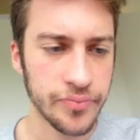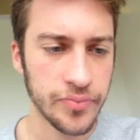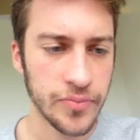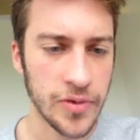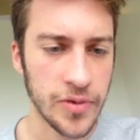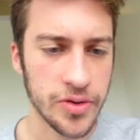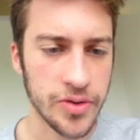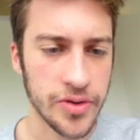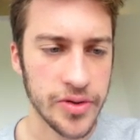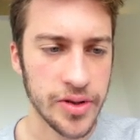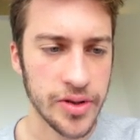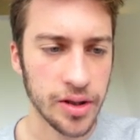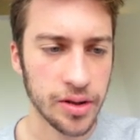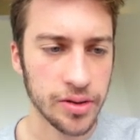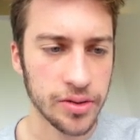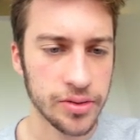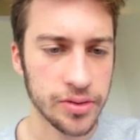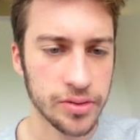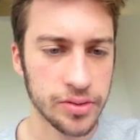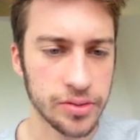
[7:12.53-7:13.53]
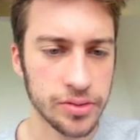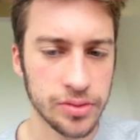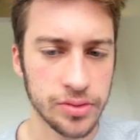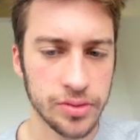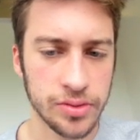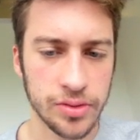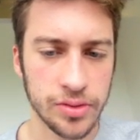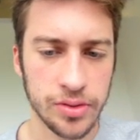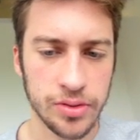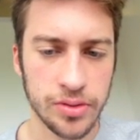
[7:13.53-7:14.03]
Interesting.
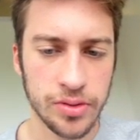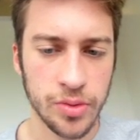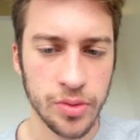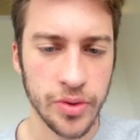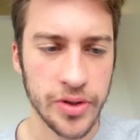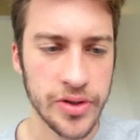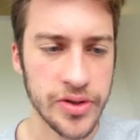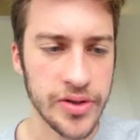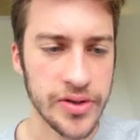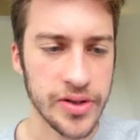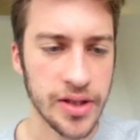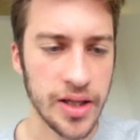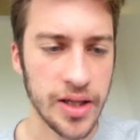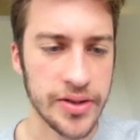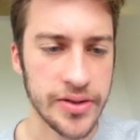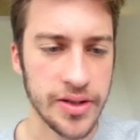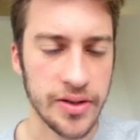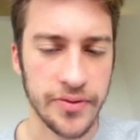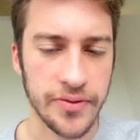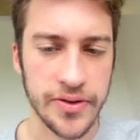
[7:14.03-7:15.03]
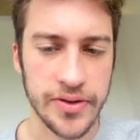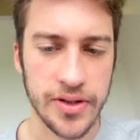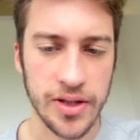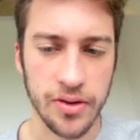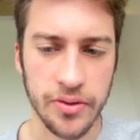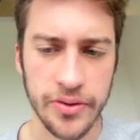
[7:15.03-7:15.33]
What's this guy's NVT?